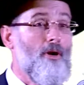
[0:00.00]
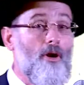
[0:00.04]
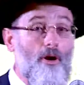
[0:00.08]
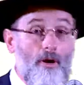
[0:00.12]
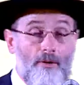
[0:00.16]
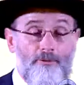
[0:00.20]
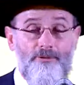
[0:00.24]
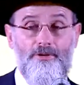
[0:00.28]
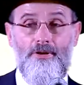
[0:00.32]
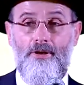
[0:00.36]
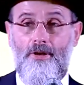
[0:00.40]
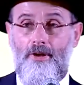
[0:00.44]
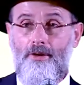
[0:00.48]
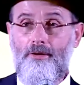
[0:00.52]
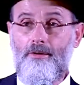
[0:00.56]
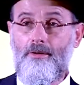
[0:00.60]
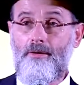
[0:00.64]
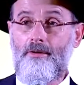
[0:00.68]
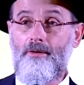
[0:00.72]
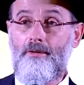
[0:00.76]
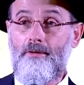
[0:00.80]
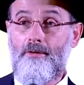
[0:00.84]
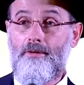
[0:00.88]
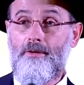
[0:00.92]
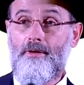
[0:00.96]
of
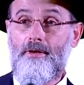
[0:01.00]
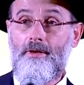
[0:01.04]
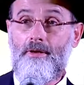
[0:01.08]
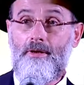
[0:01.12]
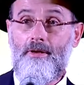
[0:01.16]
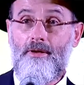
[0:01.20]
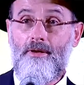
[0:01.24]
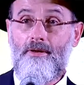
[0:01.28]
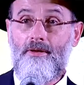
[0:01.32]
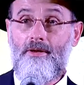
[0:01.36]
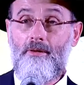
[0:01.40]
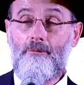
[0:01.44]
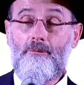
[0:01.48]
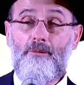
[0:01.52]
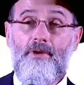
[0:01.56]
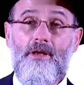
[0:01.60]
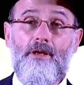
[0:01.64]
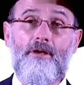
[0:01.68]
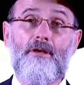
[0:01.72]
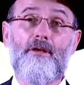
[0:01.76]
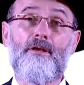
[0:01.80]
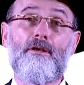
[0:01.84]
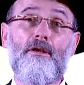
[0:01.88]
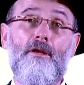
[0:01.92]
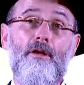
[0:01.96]
Torah, the
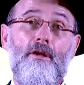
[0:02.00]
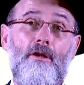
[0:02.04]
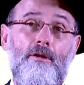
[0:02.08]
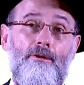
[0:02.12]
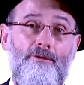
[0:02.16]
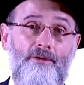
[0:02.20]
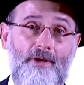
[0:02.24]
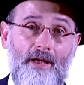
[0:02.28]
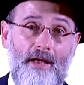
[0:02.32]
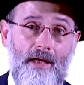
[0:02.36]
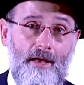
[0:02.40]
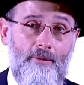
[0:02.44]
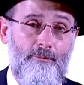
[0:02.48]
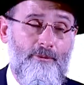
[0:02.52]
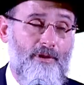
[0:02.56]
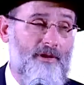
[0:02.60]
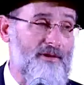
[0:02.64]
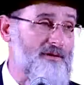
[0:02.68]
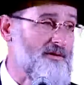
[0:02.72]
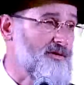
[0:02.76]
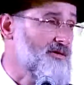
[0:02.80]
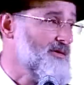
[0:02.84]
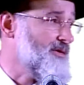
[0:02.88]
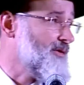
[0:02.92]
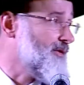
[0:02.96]
midah of
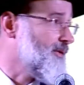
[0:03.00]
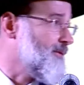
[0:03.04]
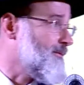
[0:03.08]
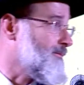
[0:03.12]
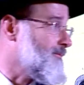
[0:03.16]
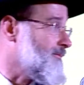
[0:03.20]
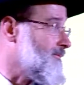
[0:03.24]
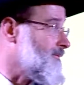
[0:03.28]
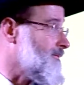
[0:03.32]
emes.